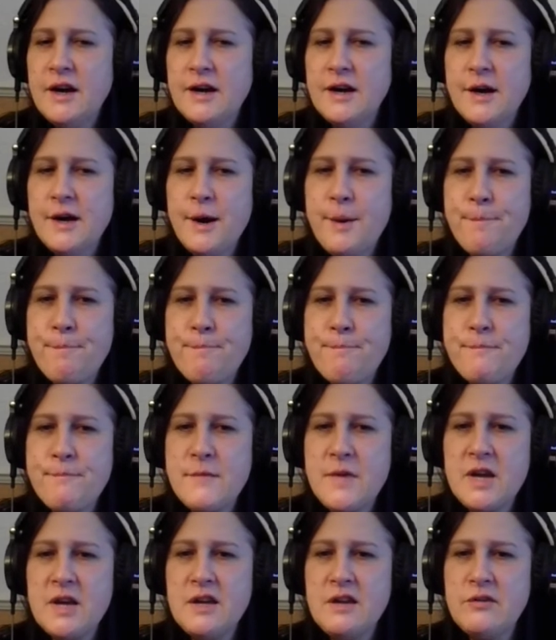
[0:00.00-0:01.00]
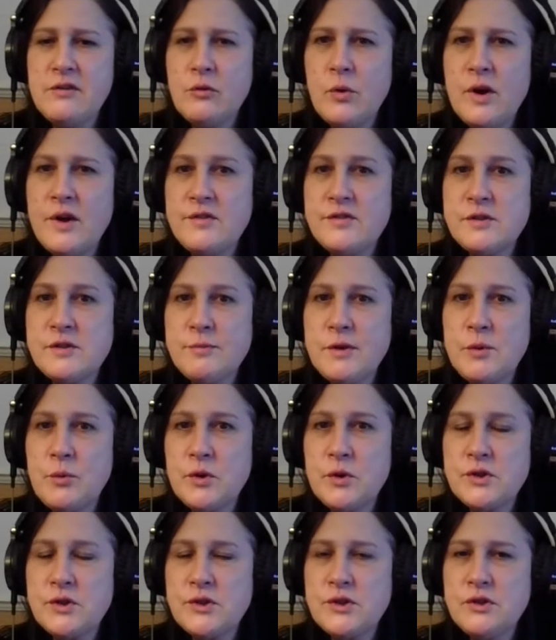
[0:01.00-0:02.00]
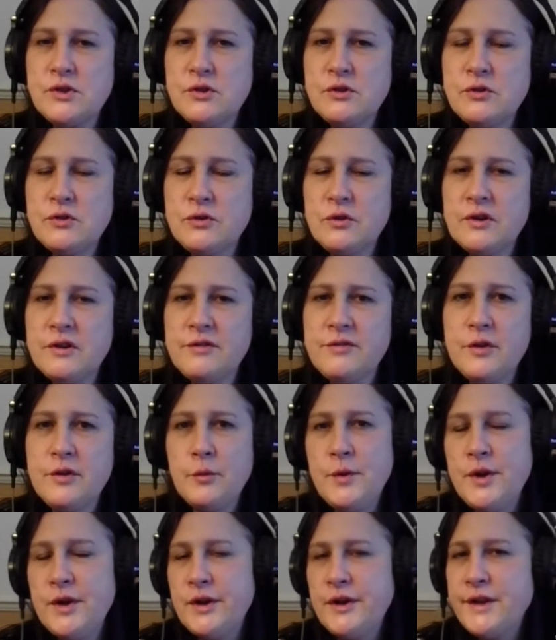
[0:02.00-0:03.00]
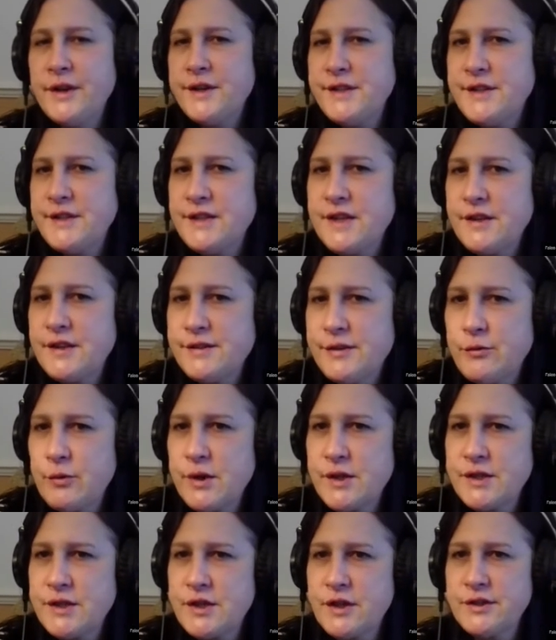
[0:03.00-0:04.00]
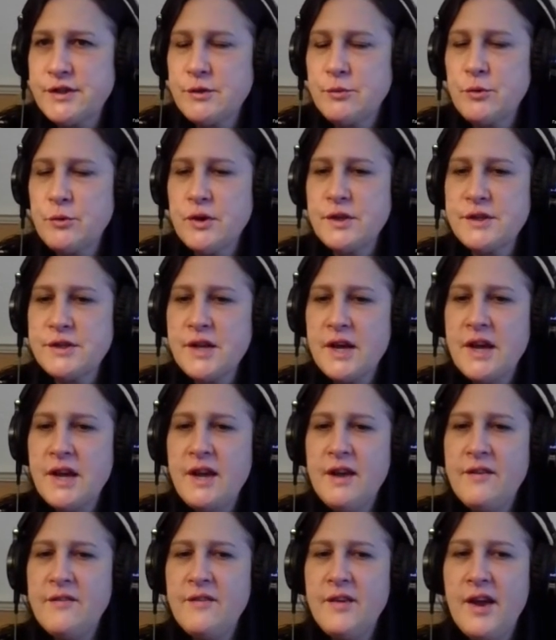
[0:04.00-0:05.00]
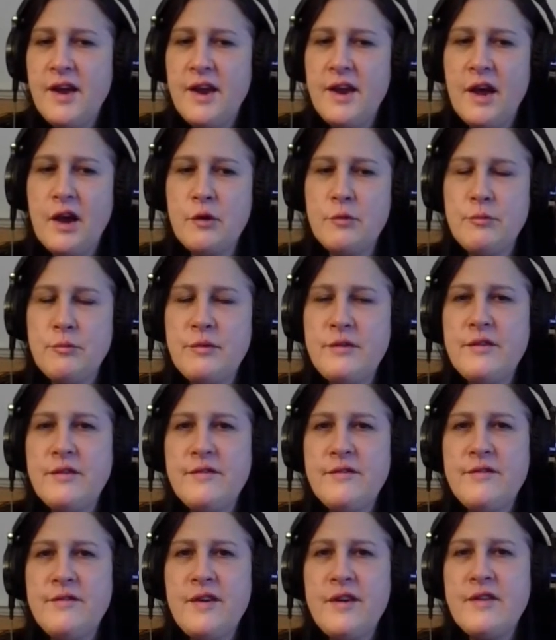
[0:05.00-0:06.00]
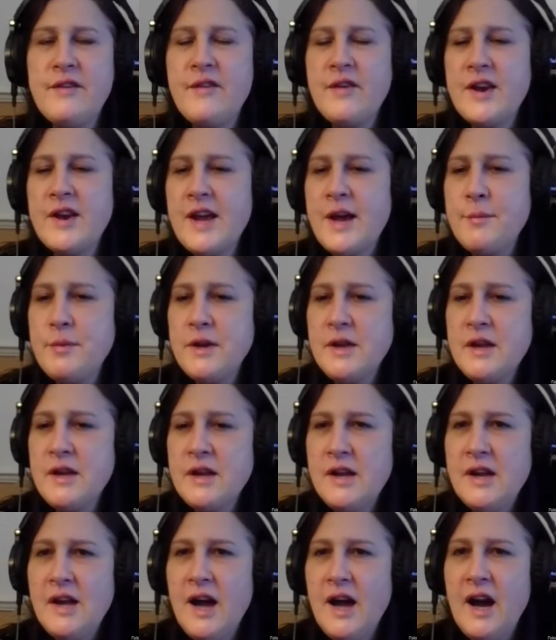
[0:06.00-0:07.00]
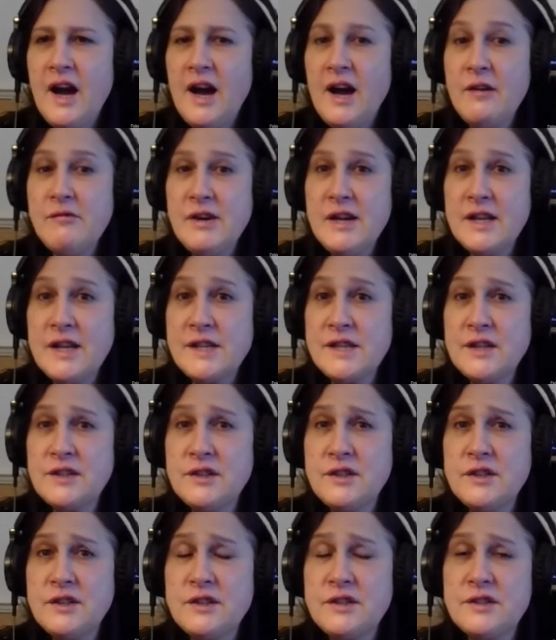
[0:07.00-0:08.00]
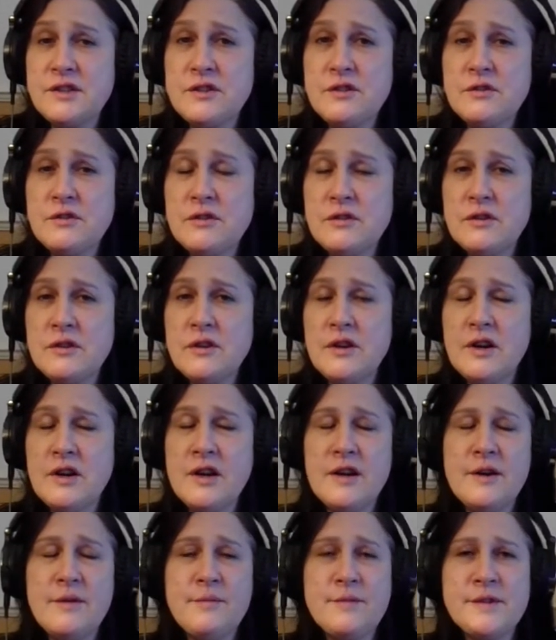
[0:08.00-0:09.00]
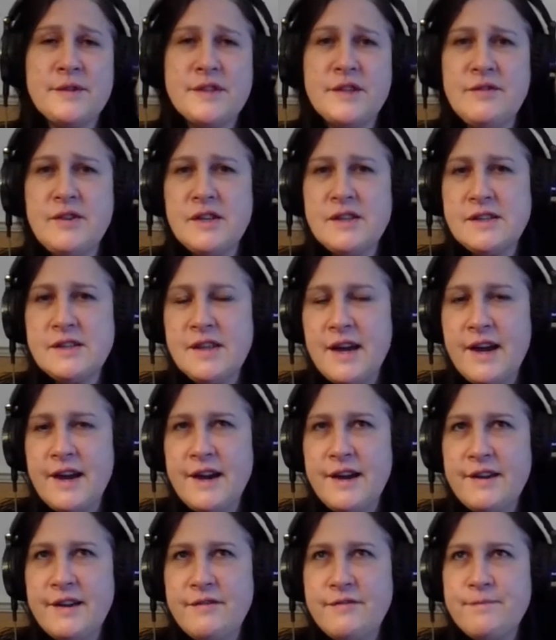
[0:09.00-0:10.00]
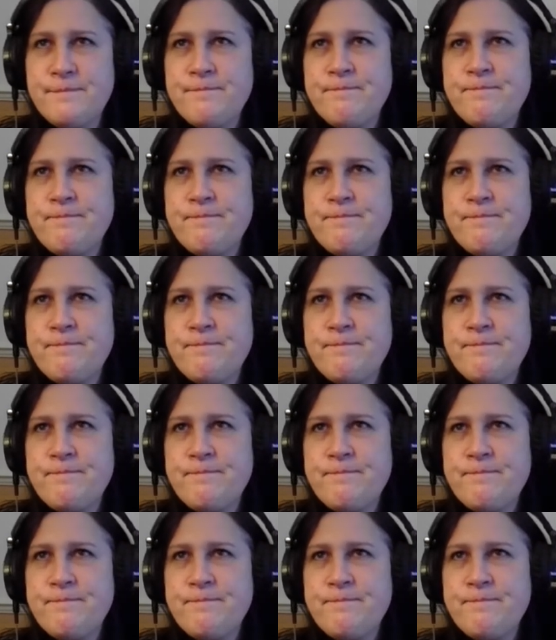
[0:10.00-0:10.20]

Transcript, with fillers: Um, either way, if somebody wants to uh, fill me in on the details of where this concert was, then I would be very, very happy. I'm really excited to uh, see this. I've